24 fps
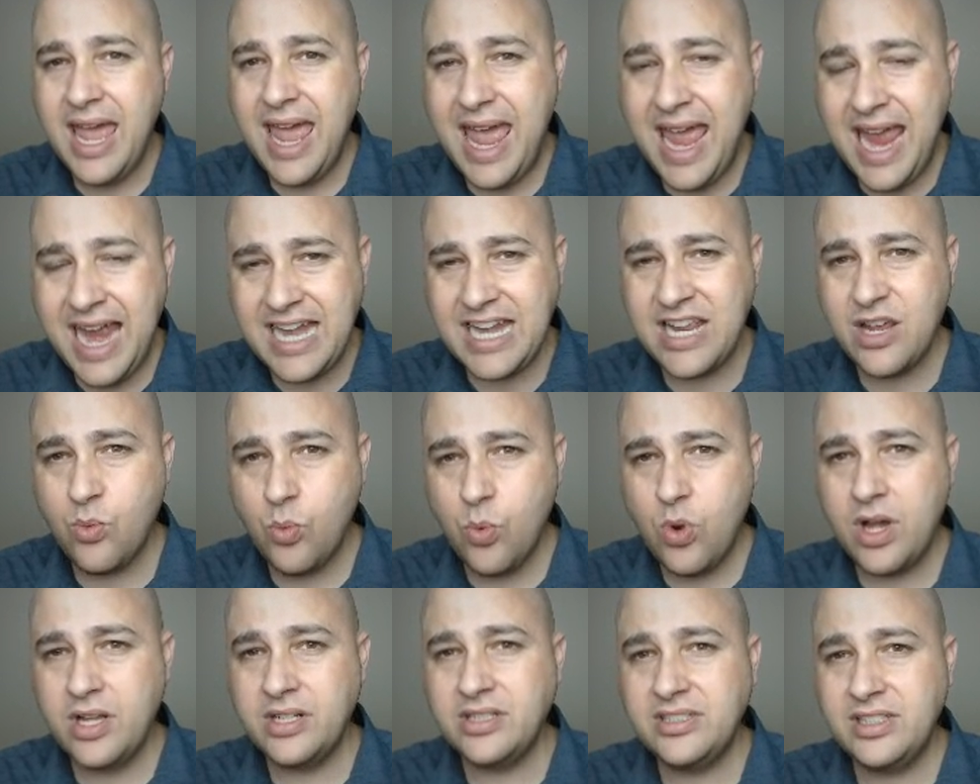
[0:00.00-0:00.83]

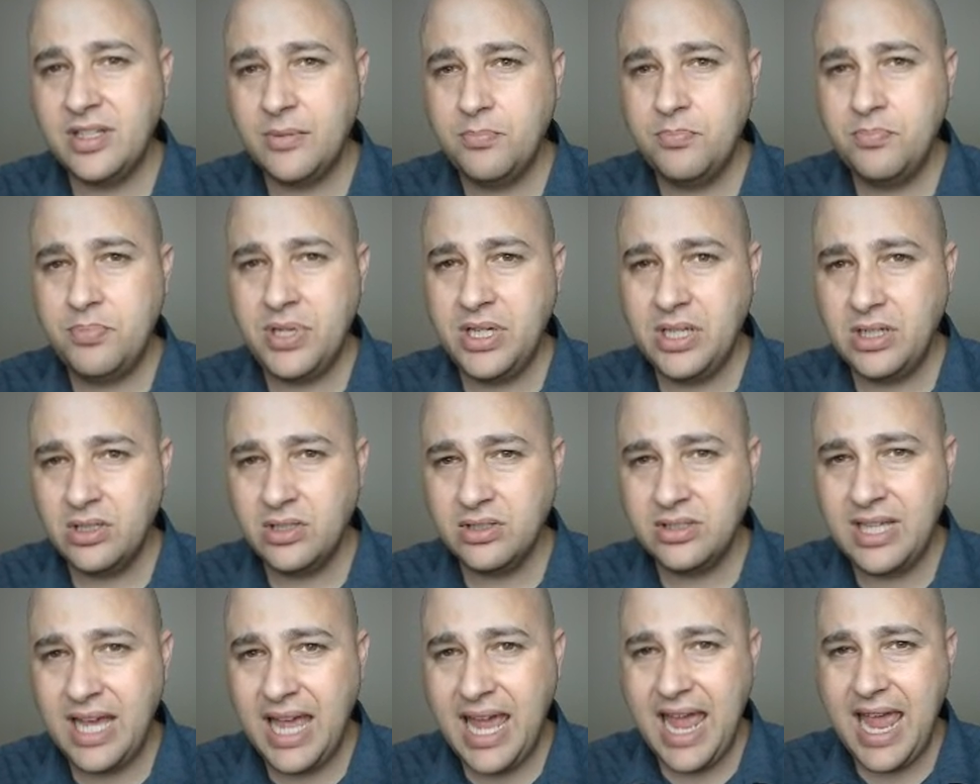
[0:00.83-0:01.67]
anyone to
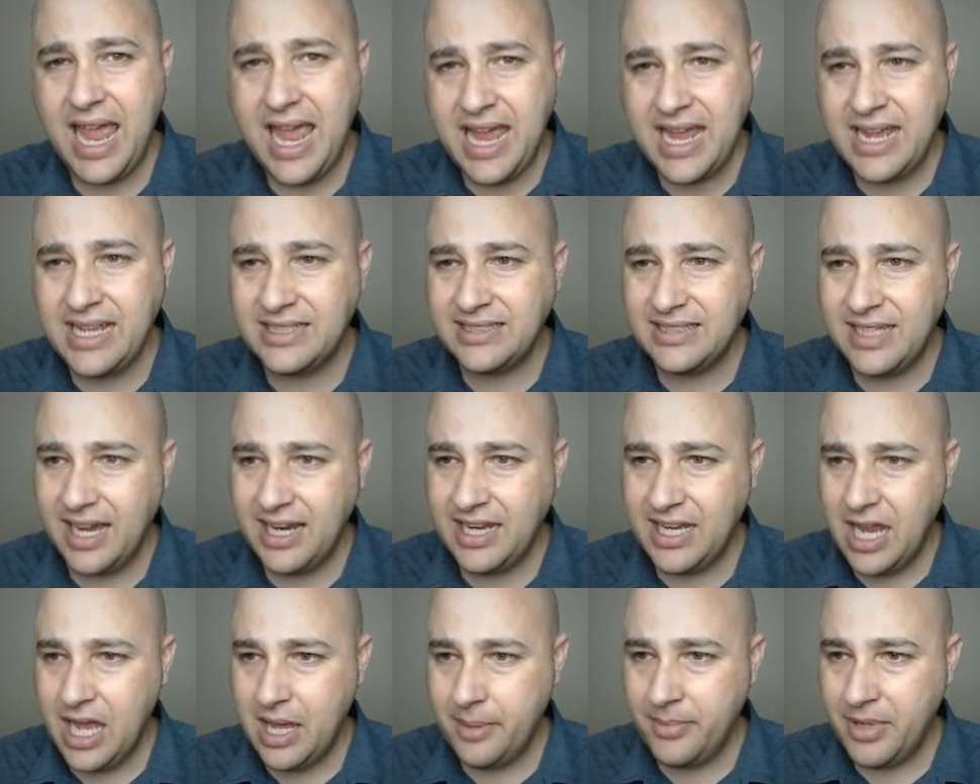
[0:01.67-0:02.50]
build a
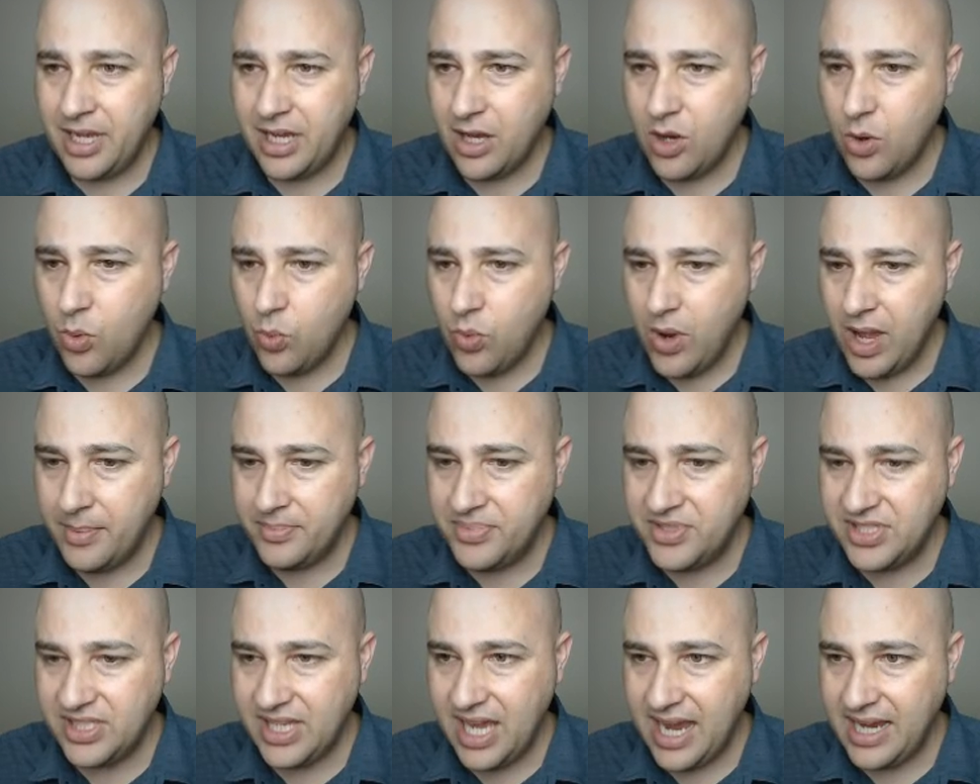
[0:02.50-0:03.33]
dynamic
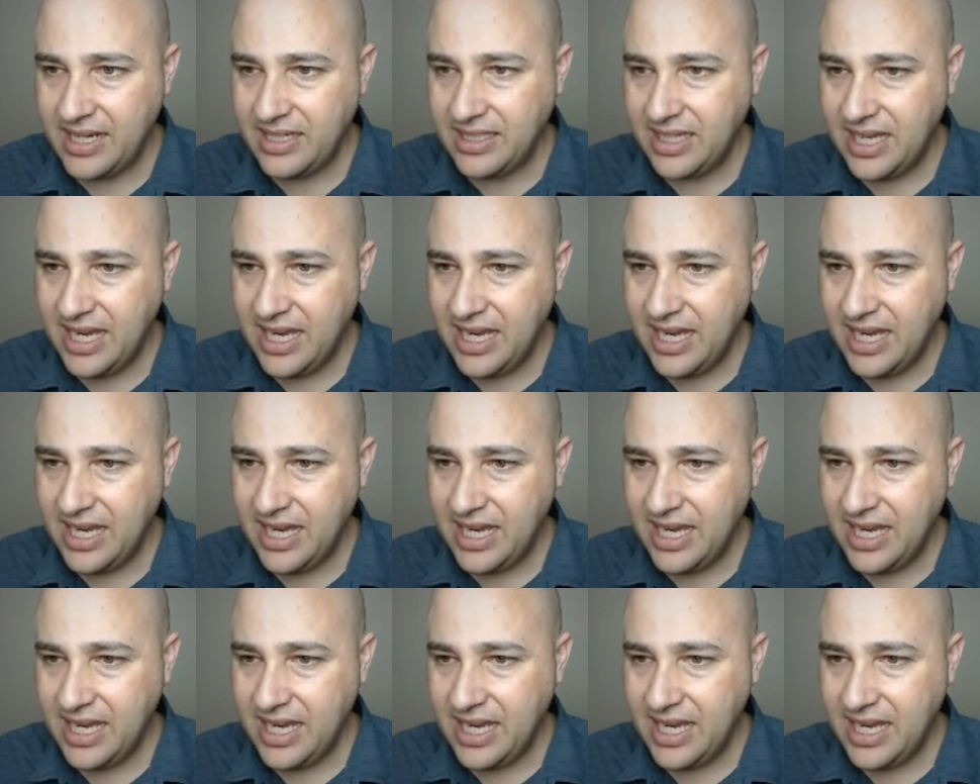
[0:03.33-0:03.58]
website.